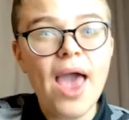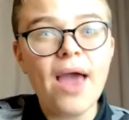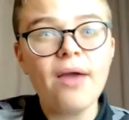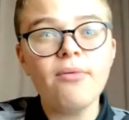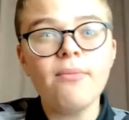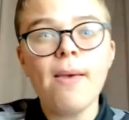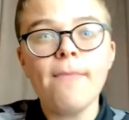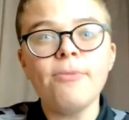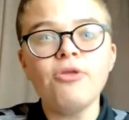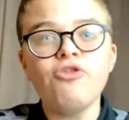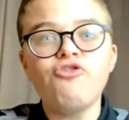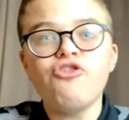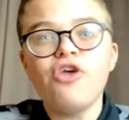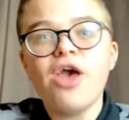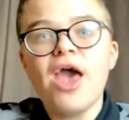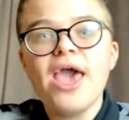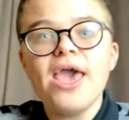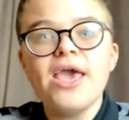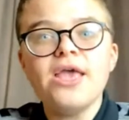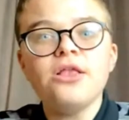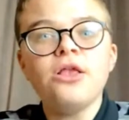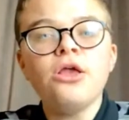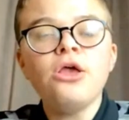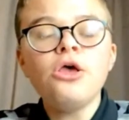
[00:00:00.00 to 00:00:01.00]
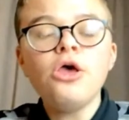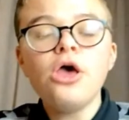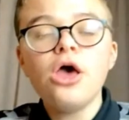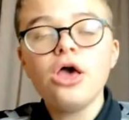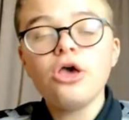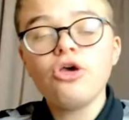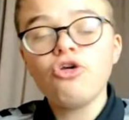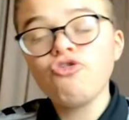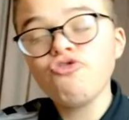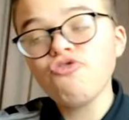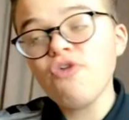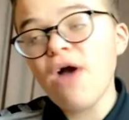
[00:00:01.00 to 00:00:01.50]
I remember Jane
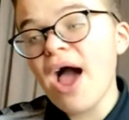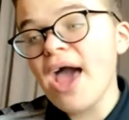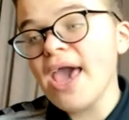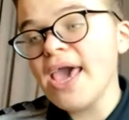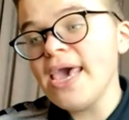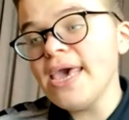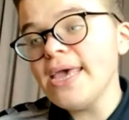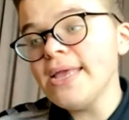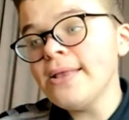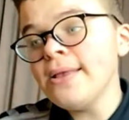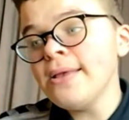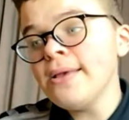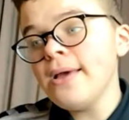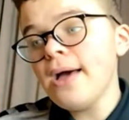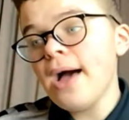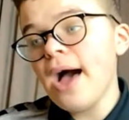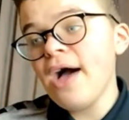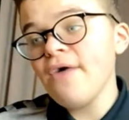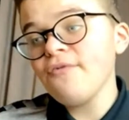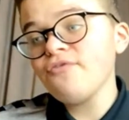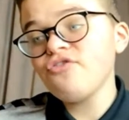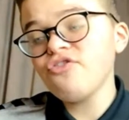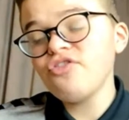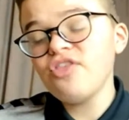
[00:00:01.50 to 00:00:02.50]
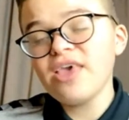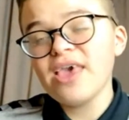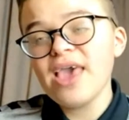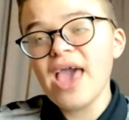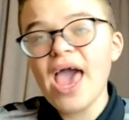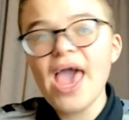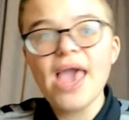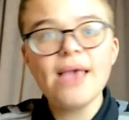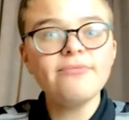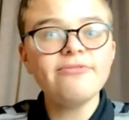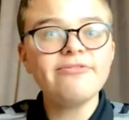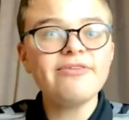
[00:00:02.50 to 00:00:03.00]
crying after the
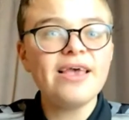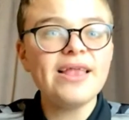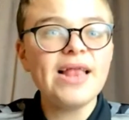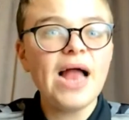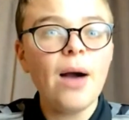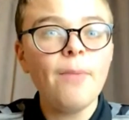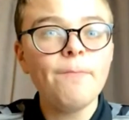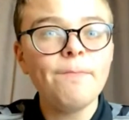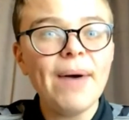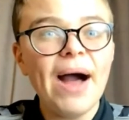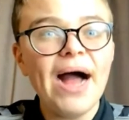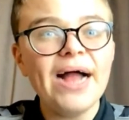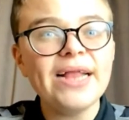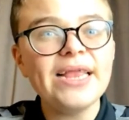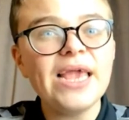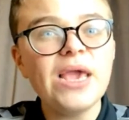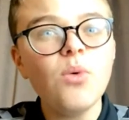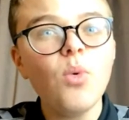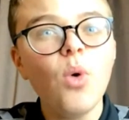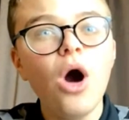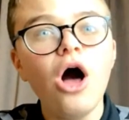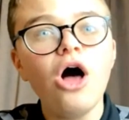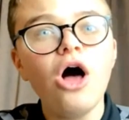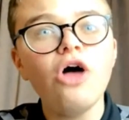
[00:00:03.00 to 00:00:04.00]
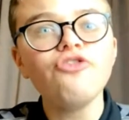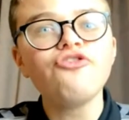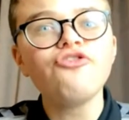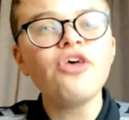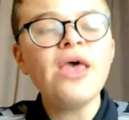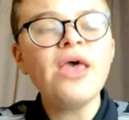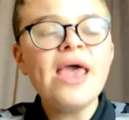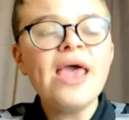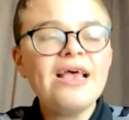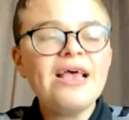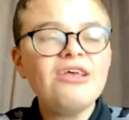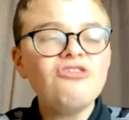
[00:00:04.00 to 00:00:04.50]
game, saying how bad it was.